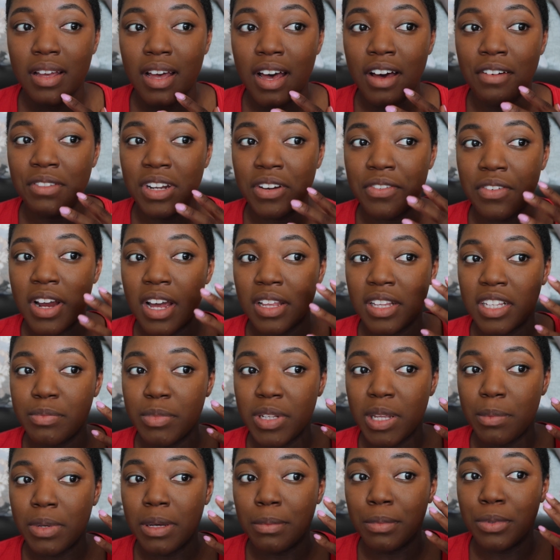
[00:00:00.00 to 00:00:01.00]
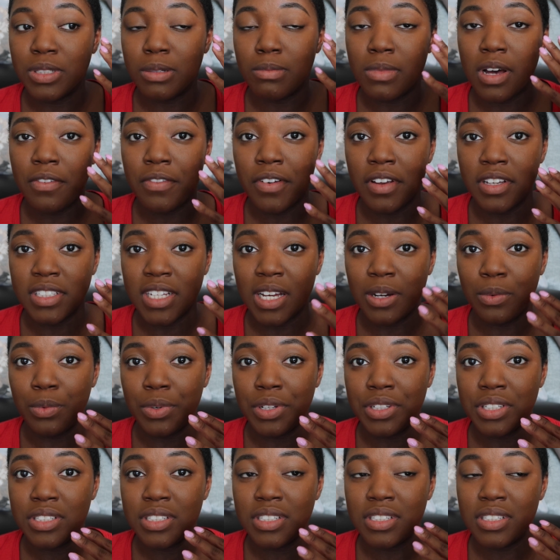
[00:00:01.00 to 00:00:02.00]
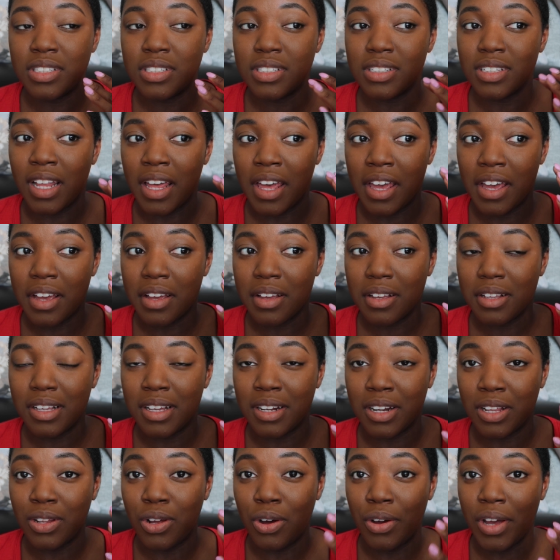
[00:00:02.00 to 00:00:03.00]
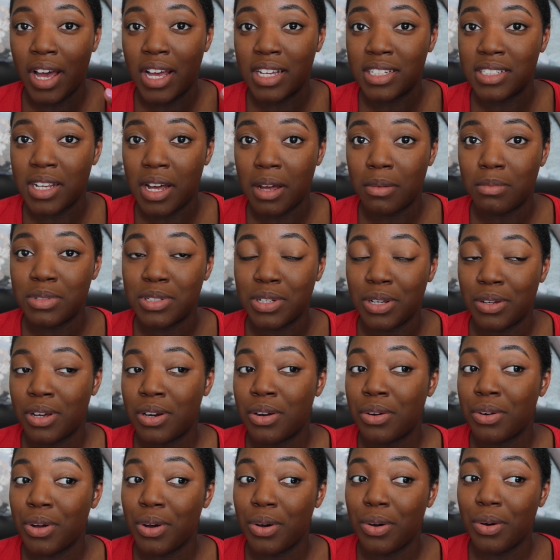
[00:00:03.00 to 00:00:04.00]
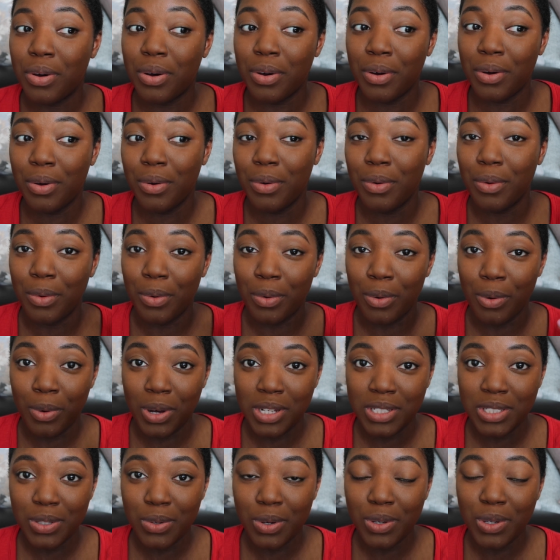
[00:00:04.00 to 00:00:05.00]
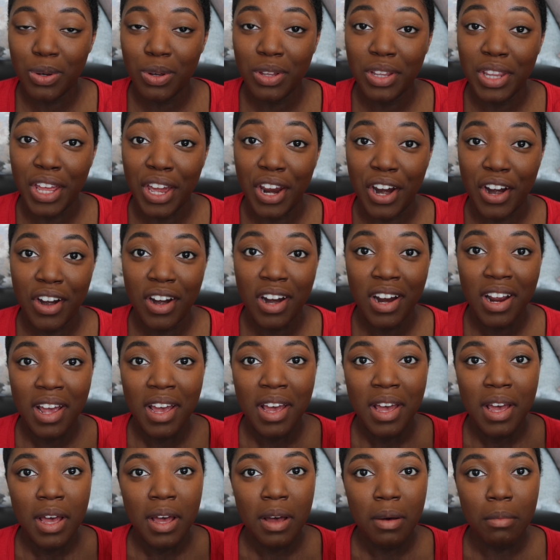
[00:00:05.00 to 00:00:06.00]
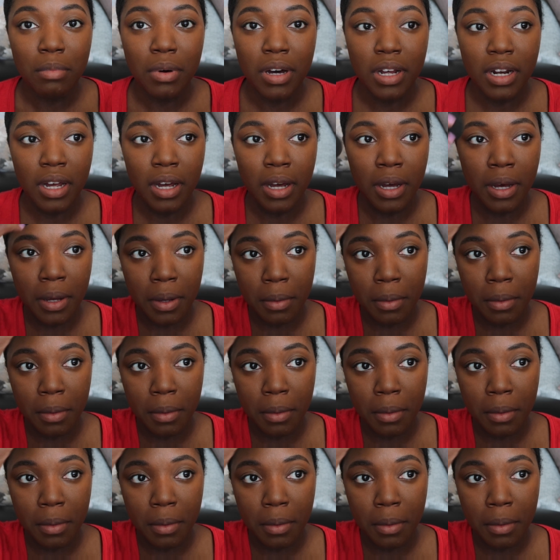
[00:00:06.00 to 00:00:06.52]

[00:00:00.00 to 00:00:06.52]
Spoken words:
I've never had this many pimples on my face at once, like in a long ass time. So I don't know what's going on there. But